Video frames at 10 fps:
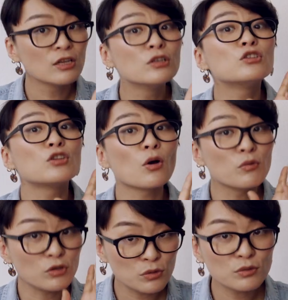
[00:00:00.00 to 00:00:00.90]
So
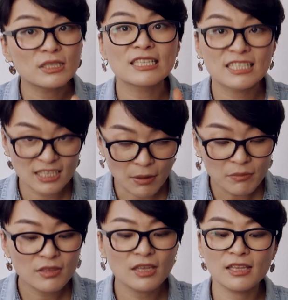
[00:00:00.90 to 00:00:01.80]
using
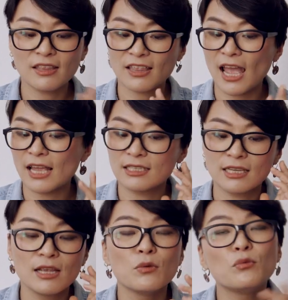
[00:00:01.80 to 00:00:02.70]
something that
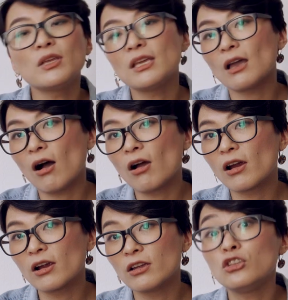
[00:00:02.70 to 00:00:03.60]
we
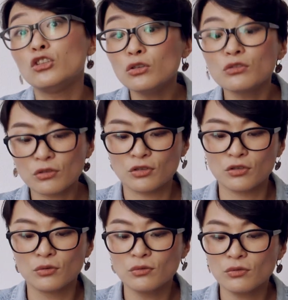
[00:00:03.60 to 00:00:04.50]
are used
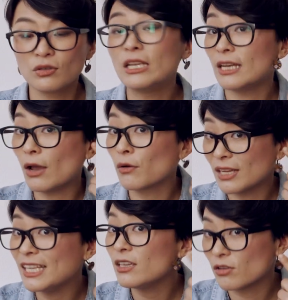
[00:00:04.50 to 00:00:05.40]
to in our
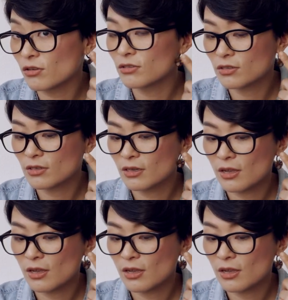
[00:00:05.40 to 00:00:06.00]
ears.